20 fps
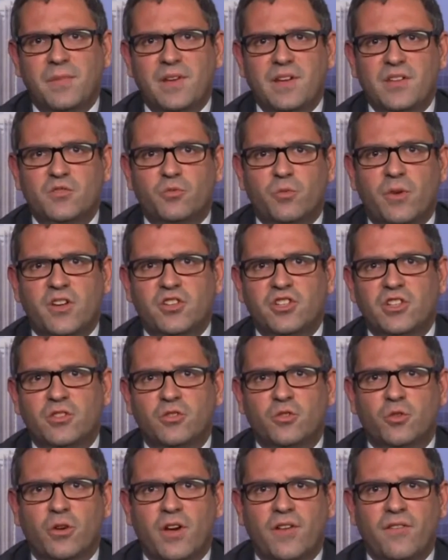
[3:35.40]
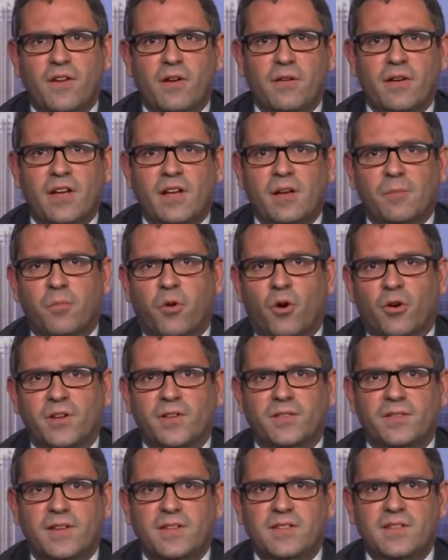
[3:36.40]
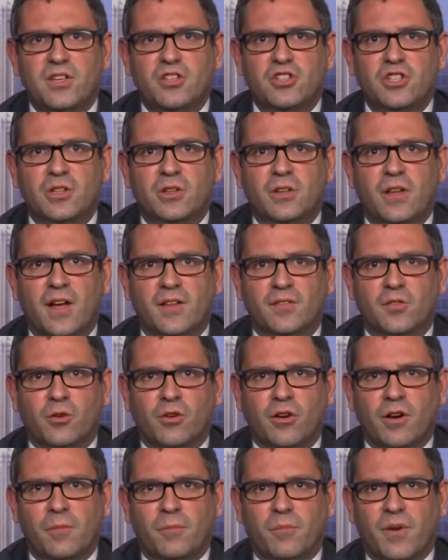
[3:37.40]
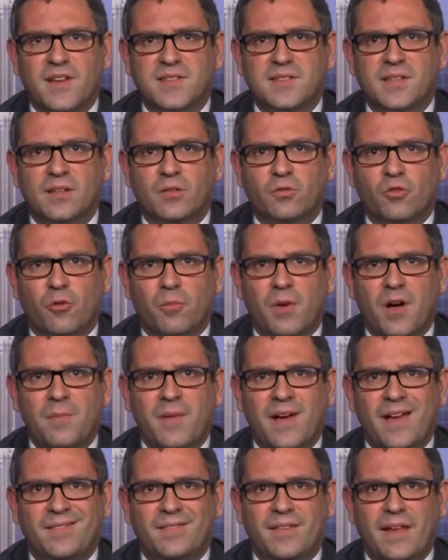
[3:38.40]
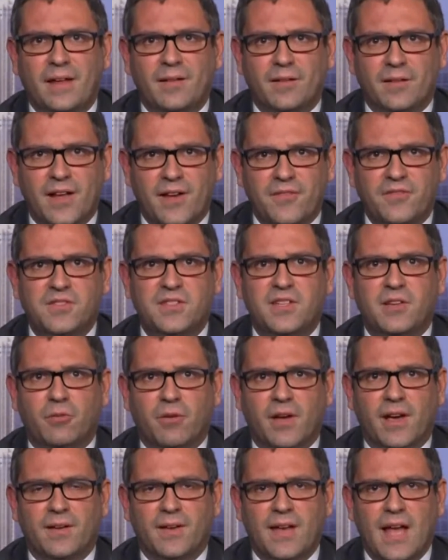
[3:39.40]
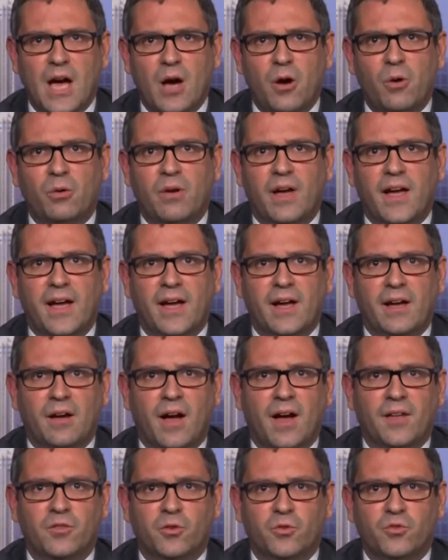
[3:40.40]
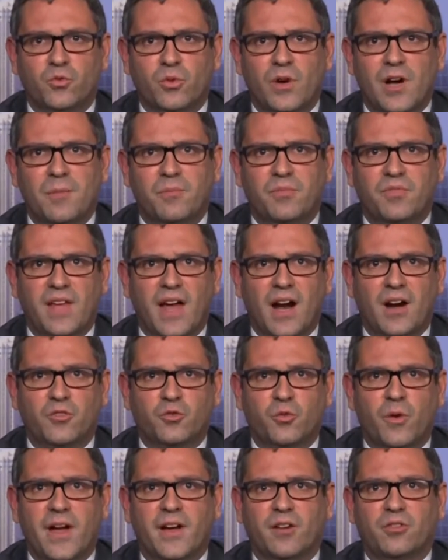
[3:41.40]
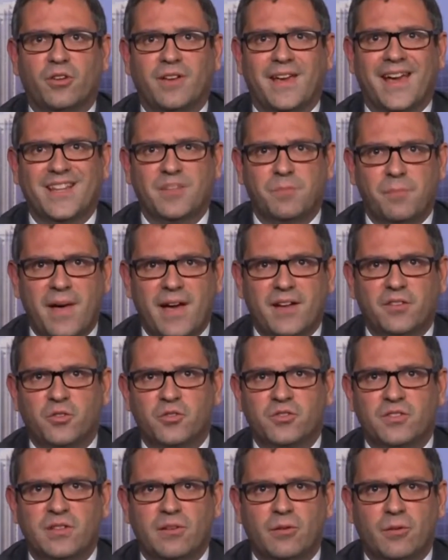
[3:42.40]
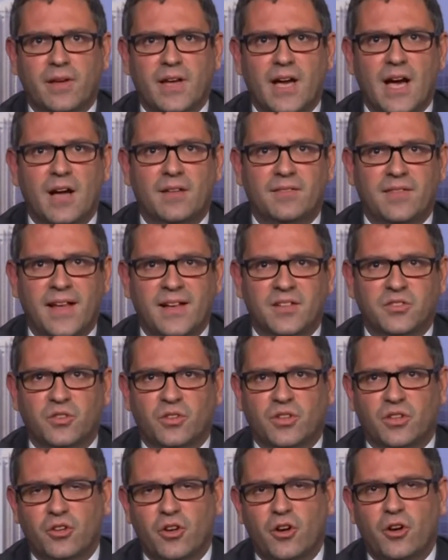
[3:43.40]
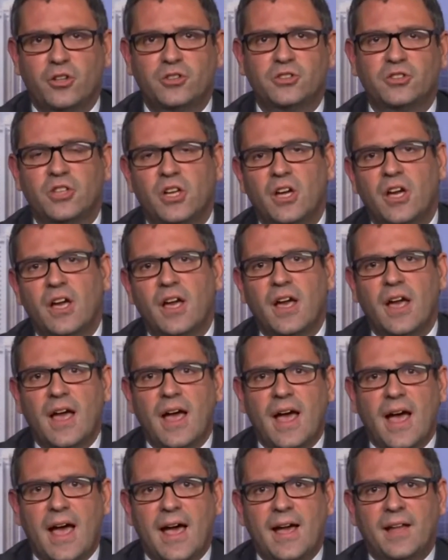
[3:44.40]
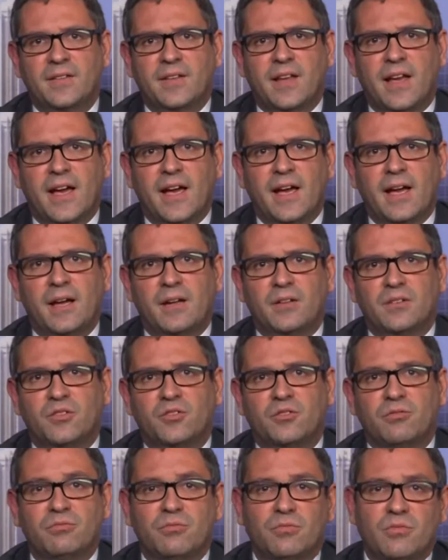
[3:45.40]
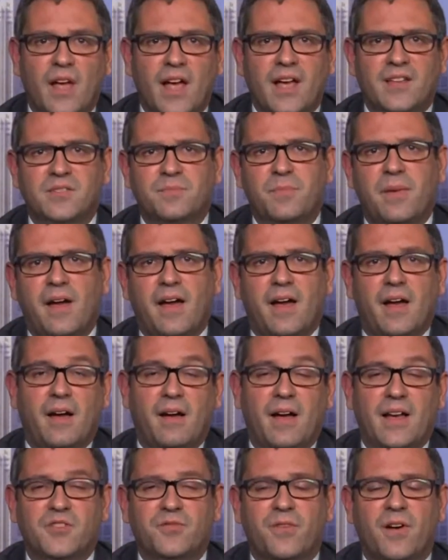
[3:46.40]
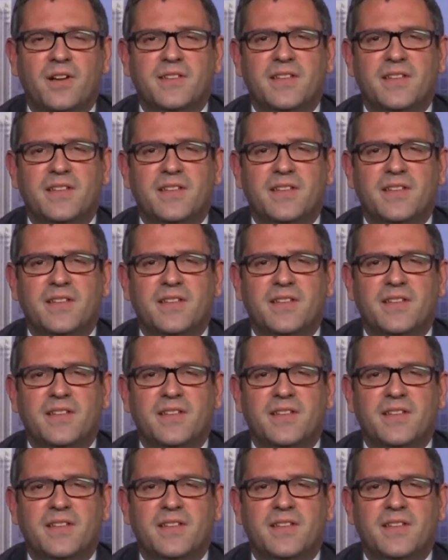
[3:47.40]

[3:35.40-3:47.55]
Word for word: administration took a very important decision under President Obama, and they left Syria. Now, uh, under Trump, they are trying to get back to Syria thanks to the Kurds, and uh, as, uh, as